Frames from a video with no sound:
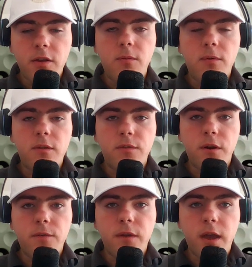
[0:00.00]
will
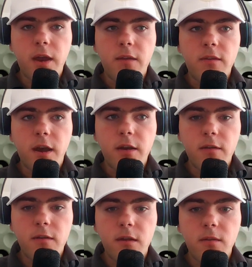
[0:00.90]
defer any
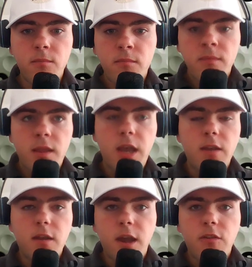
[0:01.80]
status. The
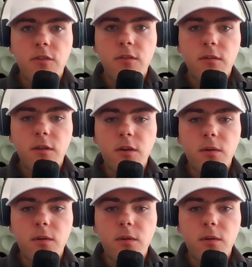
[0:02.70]
indications,